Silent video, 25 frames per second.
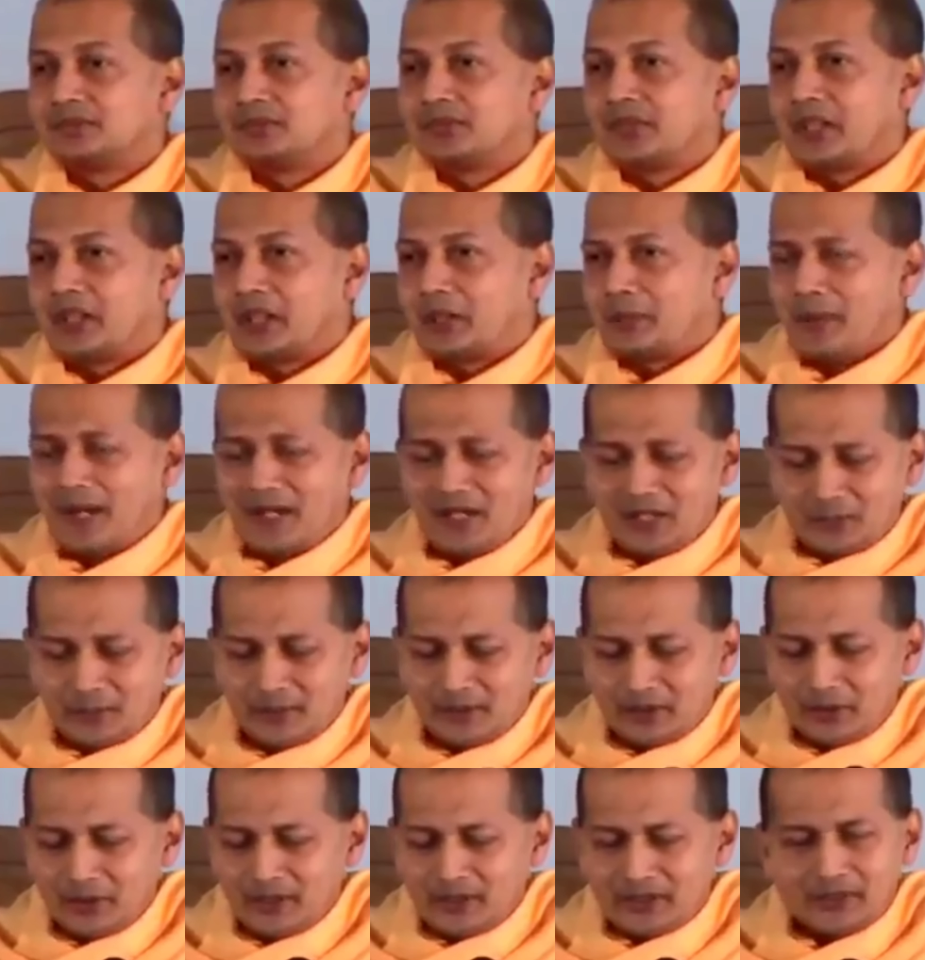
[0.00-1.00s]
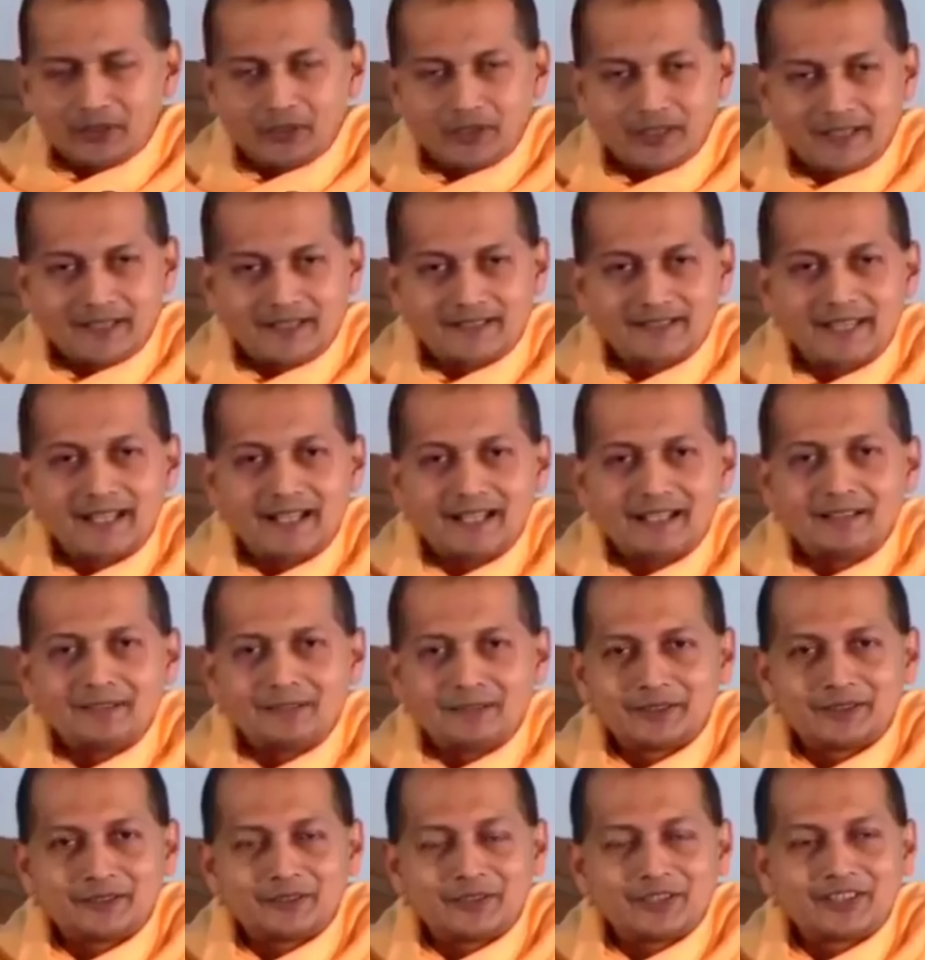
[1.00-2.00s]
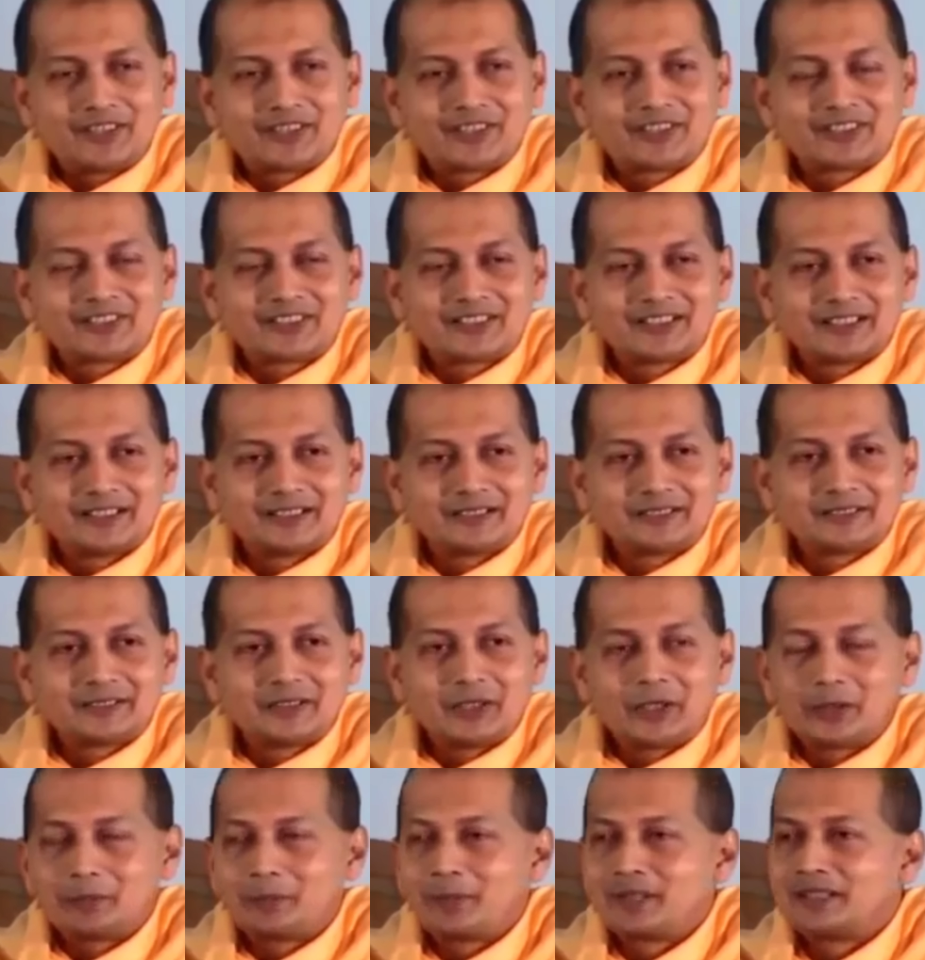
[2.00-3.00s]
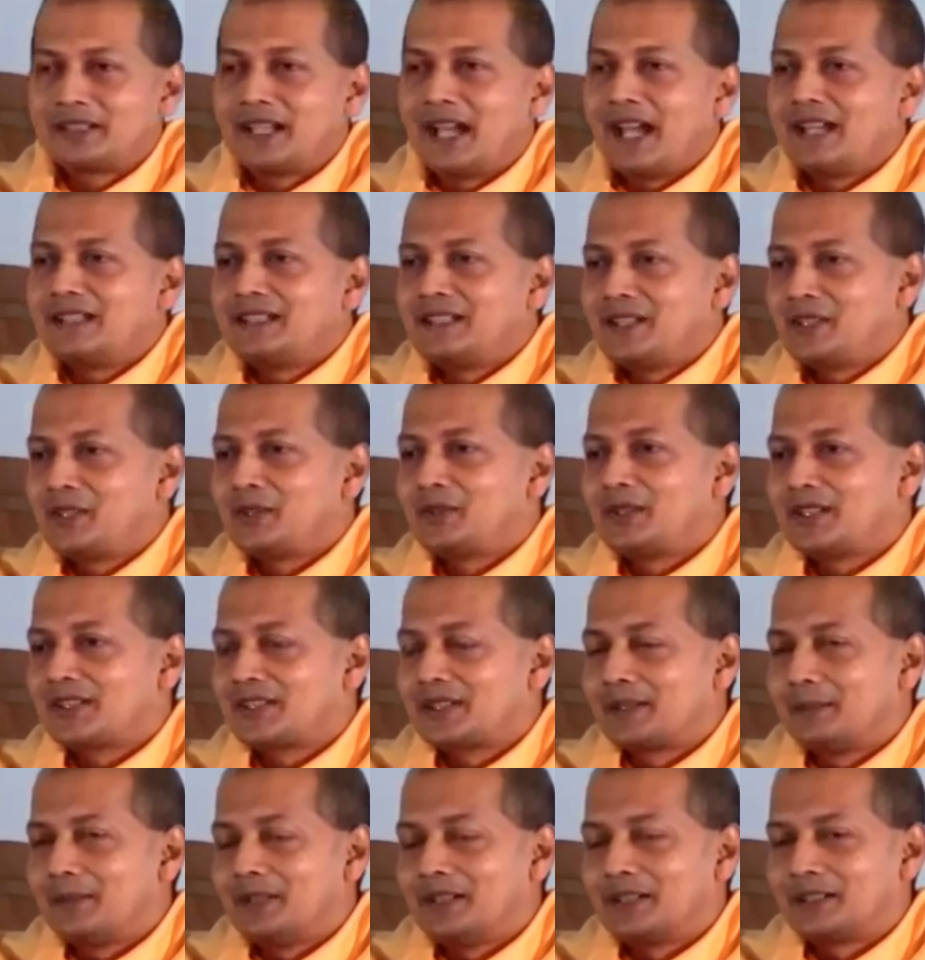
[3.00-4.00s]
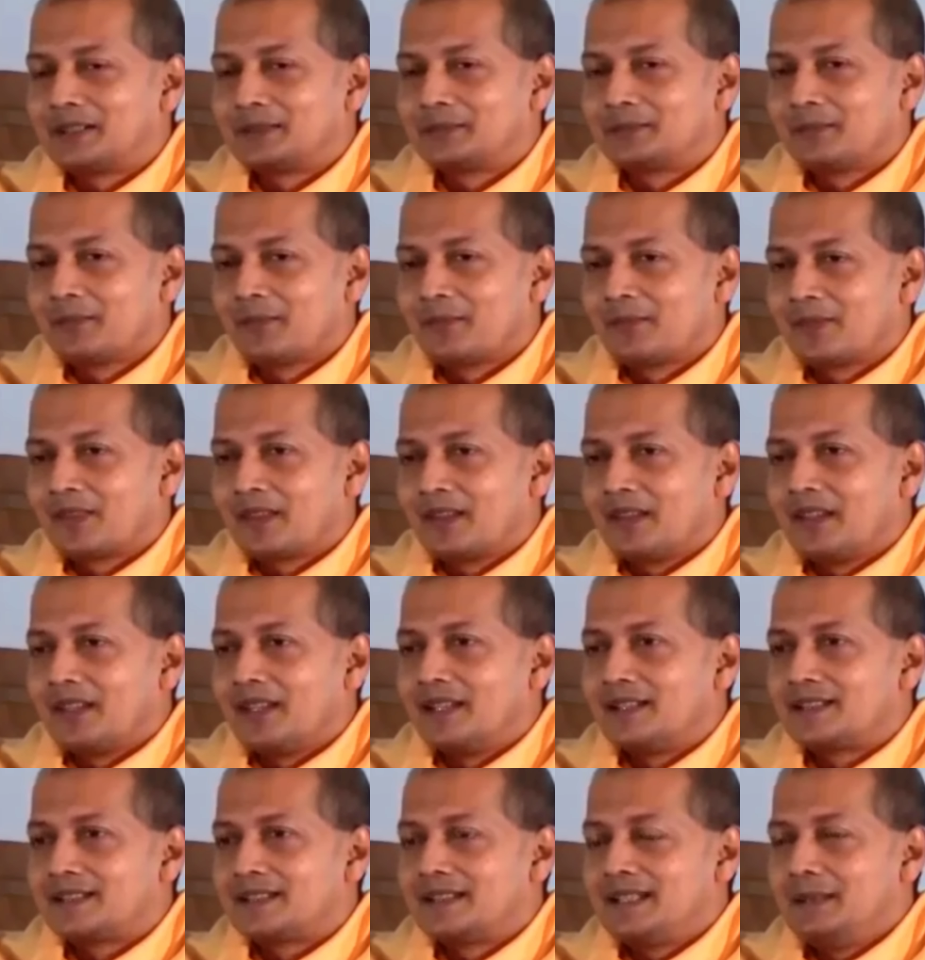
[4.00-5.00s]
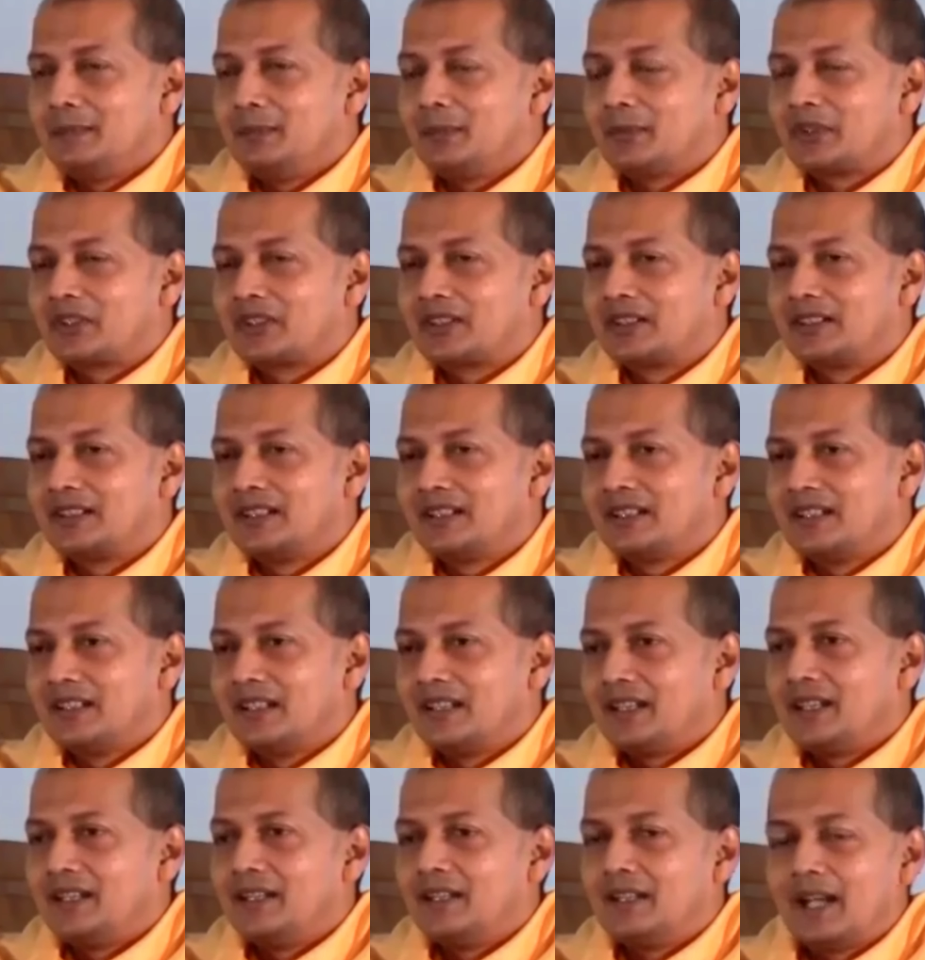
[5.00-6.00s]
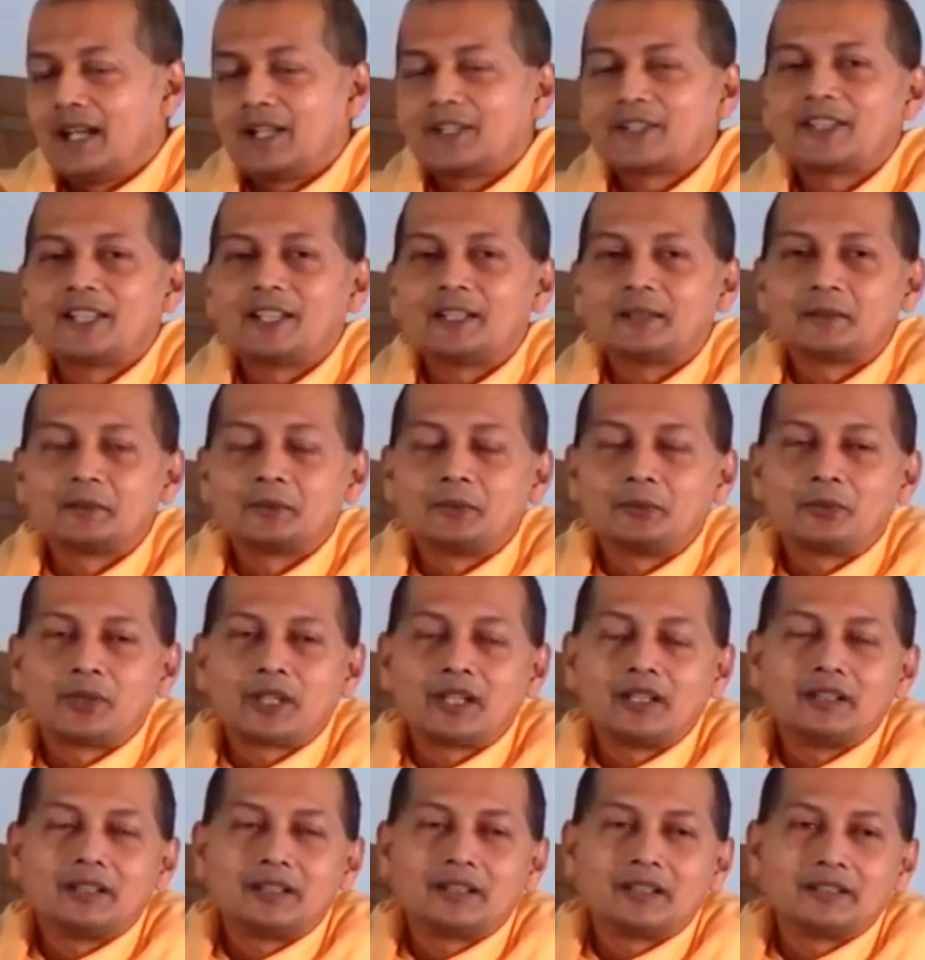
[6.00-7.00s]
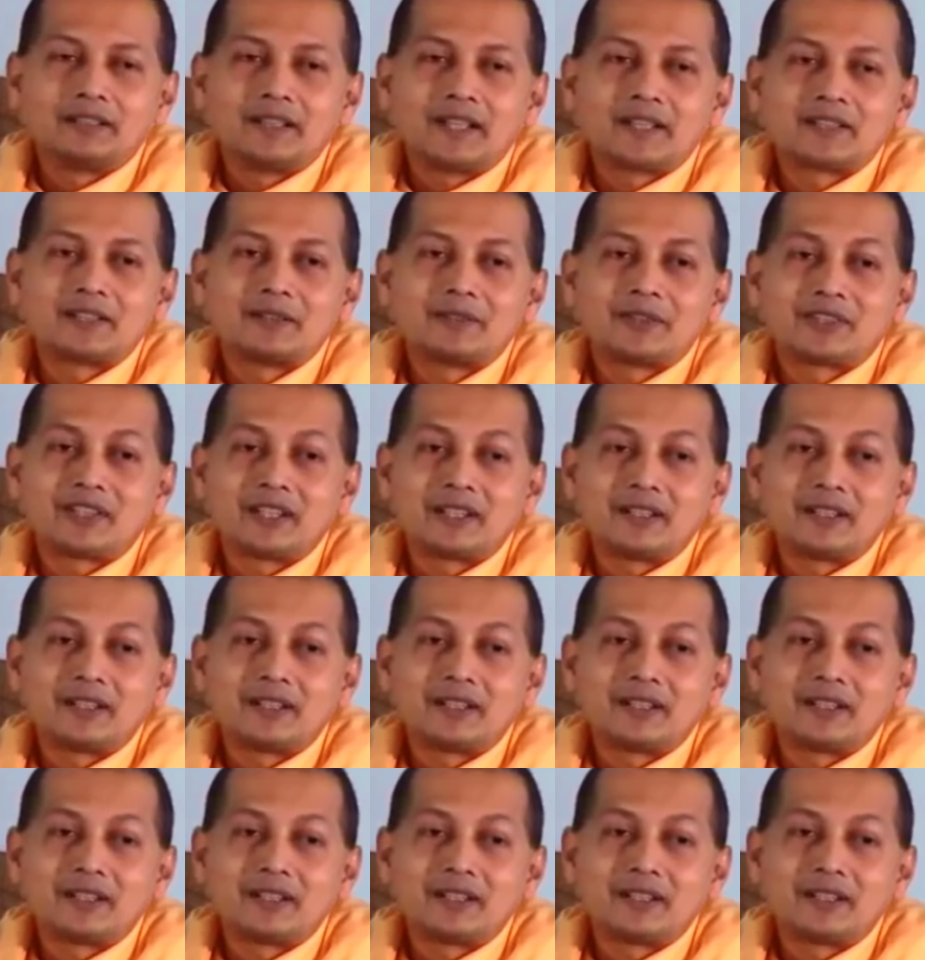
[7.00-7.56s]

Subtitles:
That reminds me, though it's not exactly this sort, but the attitude is similar. It seems in NASA, when NASA was